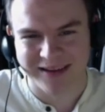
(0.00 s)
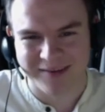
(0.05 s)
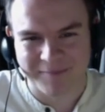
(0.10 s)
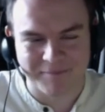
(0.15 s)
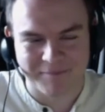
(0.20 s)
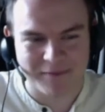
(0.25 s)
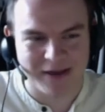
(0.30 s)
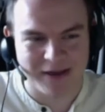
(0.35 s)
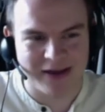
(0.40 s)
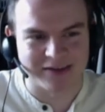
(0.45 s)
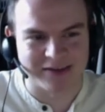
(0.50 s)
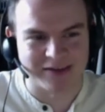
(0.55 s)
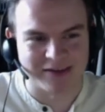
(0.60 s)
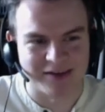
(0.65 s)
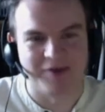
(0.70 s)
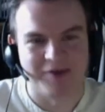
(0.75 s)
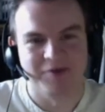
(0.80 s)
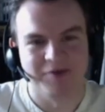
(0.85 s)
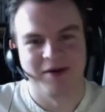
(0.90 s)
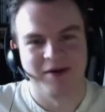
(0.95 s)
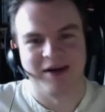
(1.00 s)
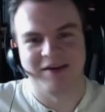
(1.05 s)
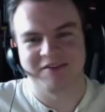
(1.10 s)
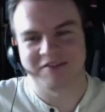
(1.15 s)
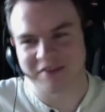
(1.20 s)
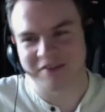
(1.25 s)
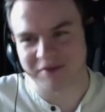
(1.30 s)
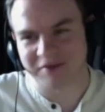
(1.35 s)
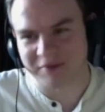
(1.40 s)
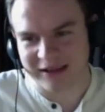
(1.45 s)
I don't know. I
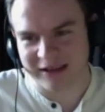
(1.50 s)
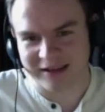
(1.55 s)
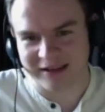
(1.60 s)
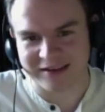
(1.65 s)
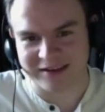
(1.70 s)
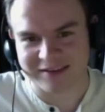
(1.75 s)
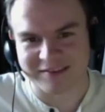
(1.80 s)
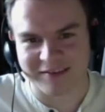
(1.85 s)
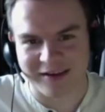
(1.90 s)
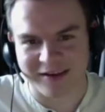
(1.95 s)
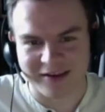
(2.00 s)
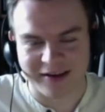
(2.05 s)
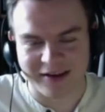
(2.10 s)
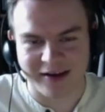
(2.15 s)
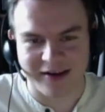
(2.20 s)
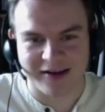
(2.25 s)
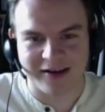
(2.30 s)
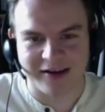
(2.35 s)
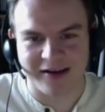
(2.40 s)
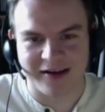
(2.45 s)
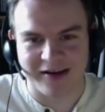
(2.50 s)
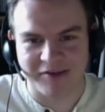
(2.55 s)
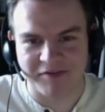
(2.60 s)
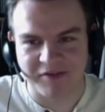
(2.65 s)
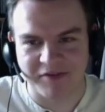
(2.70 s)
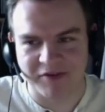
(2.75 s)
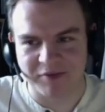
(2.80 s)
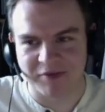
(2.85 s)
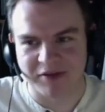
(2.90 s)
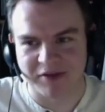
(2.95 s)
just don't get it. I
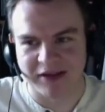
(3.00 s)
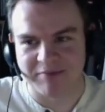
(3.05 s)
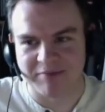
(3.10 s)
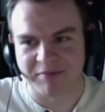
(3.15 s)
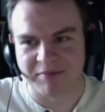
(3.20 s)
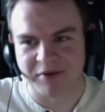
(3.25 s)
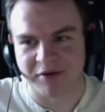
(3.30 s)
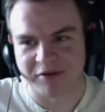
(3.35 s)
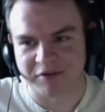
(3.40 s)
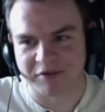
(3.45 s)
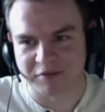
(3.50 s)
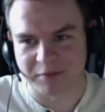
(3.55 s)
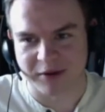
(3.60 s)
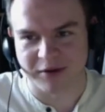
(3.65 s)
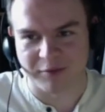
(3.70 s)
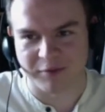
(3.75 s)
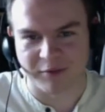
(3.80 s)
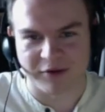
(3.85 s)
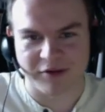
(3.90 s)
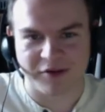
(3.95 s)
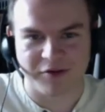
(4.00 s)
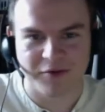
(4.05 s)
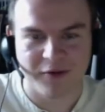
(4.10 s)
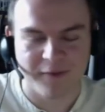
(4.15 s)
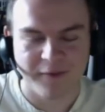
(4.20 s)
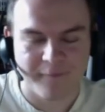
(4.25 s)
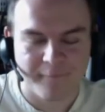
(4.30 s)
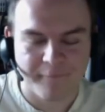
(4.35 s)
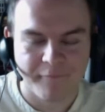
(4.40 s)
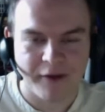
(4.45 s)
think with Lampard as well, when you
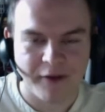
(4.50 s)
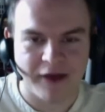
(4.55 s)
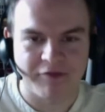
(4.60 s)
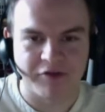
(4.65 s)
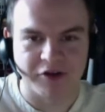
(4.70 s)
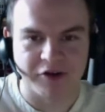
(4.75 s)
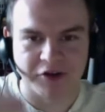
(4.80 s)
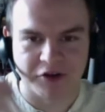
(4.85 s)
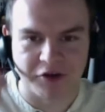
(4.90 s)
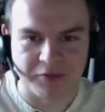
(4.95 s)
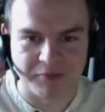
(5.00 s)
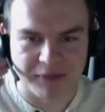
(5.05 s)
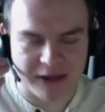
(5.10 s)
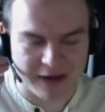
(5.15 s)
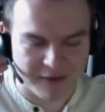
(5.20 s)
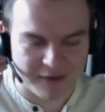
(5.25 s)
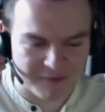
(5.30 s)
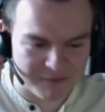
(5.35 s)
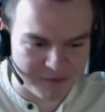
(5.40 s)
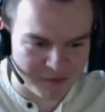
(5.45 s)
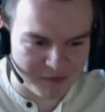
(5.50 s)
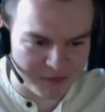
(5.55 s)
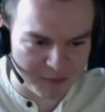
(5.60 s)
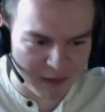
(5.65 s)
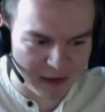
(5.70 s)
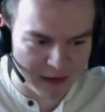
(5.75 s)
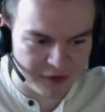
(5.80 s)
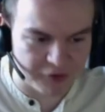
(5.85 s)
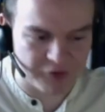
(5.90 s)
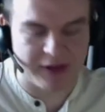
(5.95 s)
have a club that
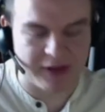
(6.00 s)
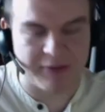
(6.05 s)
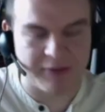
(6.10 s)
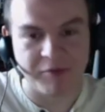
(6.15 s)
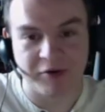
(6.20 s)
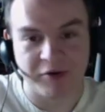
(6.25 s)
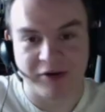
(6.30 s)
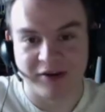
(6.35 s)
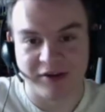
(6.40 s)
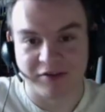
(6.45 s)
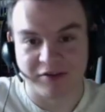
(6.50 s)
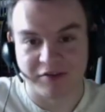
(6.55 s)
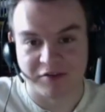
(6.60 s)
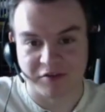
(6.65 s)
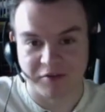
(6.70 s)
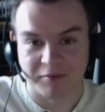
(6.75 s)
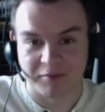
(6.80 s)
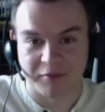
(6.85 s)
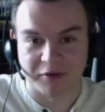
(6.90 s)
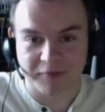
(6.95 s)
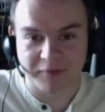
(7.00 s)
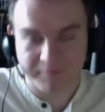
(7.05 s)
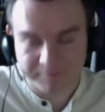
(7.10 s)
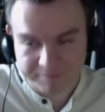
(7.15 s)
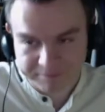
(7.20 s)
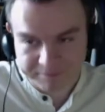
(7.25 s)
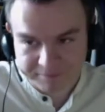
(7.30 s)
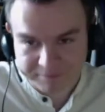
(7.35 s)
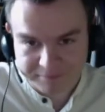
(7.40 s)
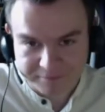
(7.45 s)
spend all that money in the summer,
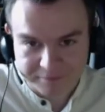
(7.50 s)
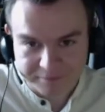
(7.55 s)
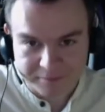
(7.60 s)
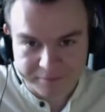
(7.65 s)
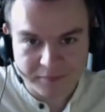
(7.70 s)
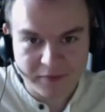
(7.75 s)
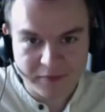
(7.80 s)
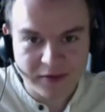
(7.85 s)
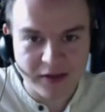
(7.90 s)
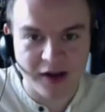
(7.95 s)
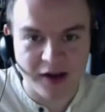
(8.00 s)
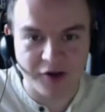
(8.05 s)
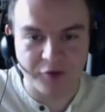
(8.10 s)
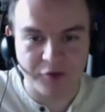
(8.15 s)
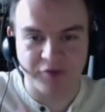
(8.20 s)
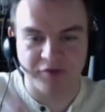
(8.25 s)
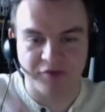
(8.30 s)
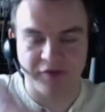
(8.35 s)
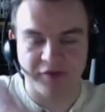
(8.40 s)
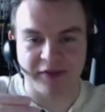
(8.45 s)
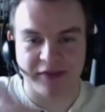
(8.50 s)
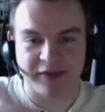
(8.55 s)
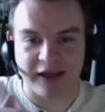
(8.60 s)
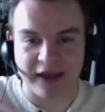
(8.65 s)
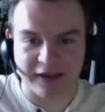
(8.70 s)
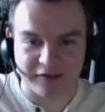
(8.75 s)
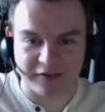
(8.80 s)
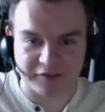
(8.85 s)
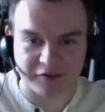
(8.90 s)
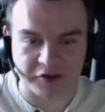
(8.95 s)
I always think
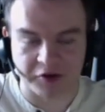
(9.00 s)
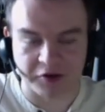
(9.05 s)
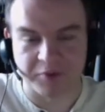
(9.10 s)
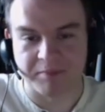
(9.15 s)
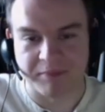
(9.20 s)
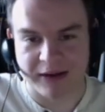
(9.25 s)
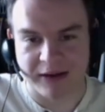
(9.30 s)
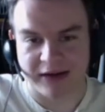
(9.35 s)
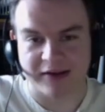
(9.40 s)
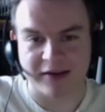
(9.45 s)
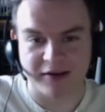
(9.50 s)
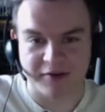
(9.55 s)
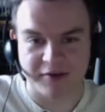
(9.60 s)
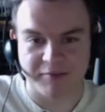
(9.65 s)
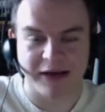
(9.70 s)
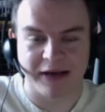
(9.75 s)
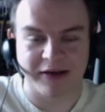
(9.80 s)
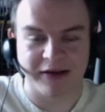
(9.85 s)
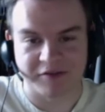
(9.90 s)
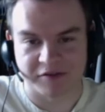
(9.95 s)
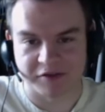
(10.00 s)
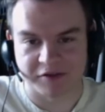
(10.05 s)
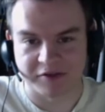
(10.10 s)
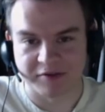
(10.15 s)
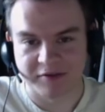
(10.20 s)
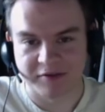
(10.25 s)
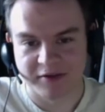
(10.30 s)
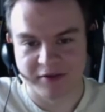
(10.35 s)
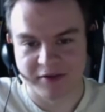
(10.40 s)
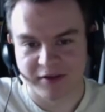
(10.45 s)
that is a club backing a manager.
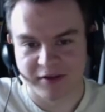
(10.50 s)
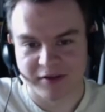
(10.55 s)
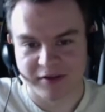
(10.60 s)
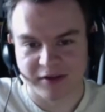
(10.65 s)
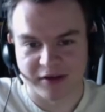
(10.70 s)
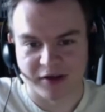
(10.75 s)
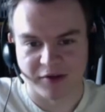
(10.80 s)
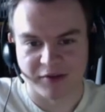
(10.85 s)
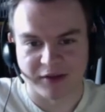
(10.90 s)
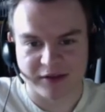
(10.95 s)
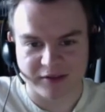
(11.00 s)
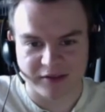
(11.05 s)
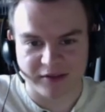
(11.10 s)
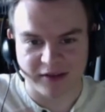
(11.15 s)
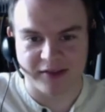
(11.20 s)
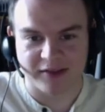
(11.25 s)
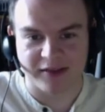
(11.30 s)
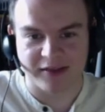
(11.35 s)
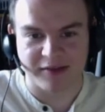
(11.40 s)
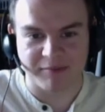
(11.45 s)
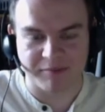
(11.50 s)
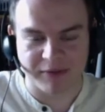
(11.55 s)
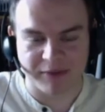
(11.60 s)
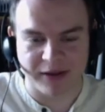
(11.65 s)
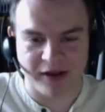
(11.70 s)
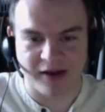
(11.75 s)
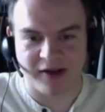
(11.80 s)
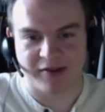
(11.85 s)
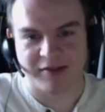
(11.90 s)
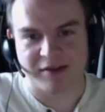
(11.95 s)
You know, they're clearly
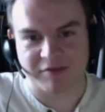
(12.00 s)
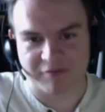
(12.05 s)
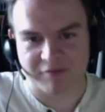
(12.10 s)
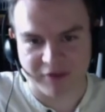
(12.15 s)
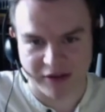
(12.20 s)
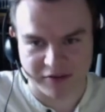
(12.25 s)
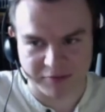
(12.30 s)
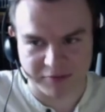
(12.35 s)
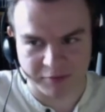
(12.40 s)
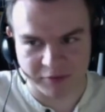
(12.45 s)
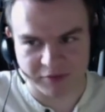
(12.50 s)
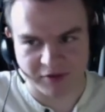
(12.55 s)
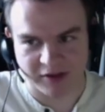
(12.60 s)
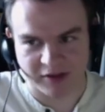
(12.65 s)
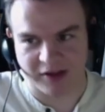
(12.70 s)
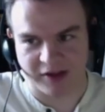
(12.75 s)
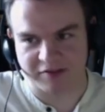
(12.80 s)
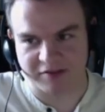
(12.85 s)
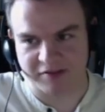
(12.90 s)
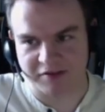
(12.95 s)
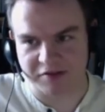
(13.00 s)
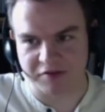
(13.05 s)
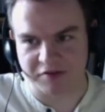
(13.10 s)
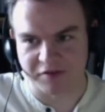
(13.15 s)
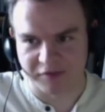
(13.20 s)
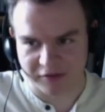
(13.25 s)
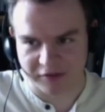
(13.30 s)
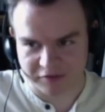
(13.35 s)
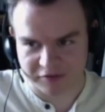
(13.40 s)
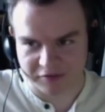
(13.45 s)
behind the investments. I still
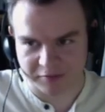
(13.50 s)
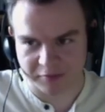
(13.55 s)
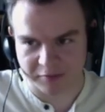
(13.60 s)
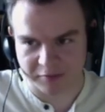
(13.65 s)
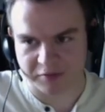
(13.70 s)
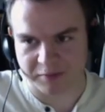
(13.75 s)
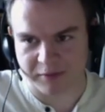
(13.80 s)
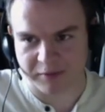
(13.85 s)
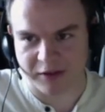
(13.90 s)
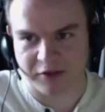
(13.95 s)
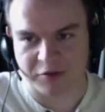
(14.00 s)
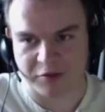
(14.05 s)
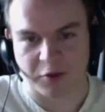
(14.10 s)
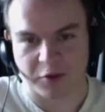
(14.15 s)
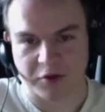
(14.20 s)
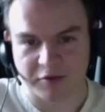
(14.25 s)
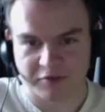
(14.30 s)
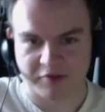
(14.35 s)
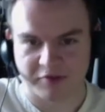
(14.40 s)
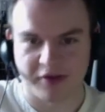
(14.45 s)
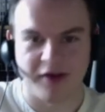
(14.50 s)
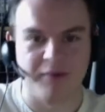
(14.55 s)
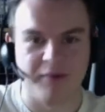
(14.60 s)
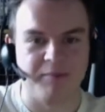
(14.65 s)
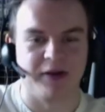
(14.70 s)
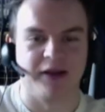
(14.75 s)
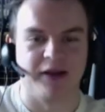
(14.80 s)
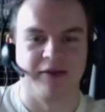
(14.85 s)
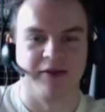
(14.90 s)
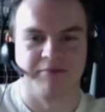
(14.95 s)
think some of those players weren't signed
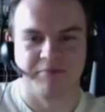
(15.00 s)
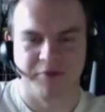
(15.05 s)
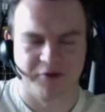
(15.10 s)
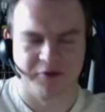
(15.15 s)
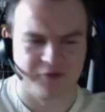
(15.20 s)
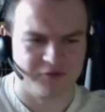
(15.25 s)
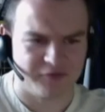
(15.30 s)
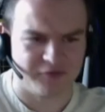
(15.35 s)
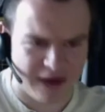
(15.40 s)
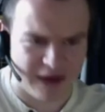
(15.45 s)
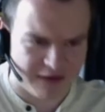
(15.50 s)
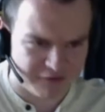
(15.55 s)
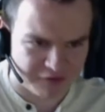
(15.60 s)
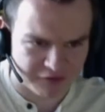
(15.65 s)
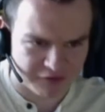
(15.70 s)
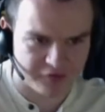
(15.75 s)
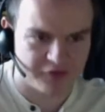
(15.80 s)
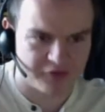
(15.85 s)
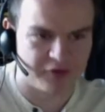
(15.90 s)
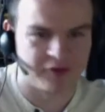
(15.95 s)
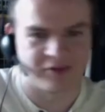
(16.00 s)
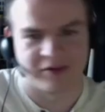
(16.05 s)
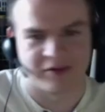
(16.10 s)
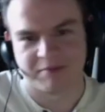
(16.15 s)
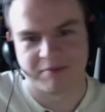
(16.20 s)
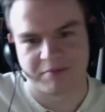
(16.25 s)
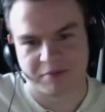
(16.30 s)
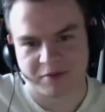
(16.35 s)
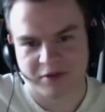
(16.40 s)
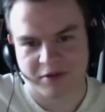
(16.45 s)
by Lampard, for Havertz, for
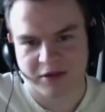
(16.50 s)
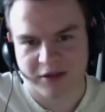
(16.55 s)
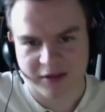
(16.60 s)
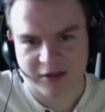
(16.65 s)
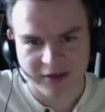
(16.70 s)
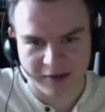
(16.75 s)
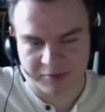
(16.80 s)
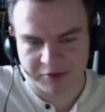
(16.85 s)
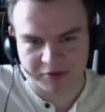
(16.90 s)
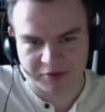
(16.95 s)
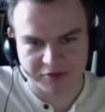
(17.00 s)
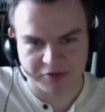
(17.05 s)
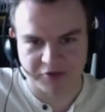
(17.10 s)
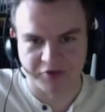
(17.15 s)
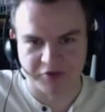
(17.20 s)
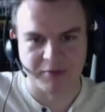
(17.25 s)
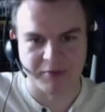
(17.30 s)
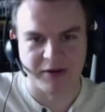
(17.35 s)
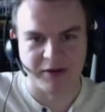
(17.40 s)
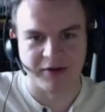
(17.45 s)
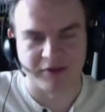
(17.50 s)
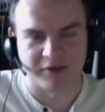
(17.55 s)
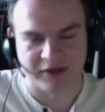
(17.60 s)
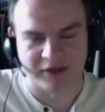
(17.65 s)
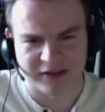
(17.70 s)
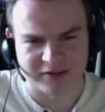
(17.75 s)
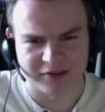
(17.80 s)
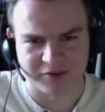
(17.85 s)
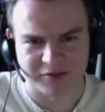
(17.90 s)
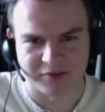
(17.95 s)
example. I'm not sure about
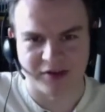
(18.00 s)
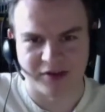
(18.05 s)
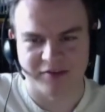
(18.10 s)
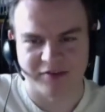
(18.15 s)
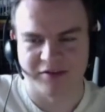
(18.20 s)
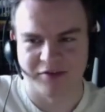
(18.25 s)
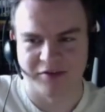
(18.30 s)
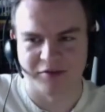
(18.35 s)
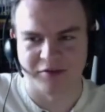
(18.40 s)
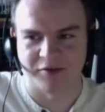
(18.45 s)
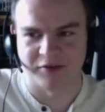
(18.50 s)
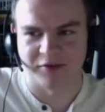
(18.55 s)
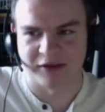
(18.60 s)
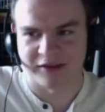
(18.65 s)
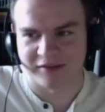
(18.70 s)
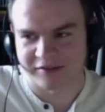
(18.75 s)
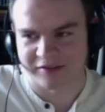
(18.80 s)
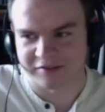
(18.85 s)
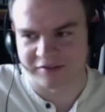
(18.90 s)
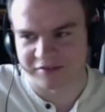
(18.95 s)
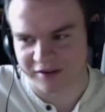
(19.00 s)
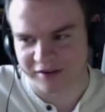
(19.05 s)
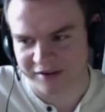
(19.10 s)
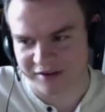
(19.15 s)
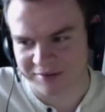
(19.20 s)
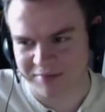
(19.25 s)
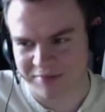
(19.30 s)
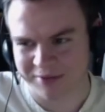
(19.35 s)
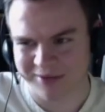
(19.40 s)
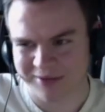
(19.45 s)
that. I still don't get that
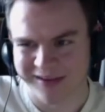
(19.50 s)
signing. But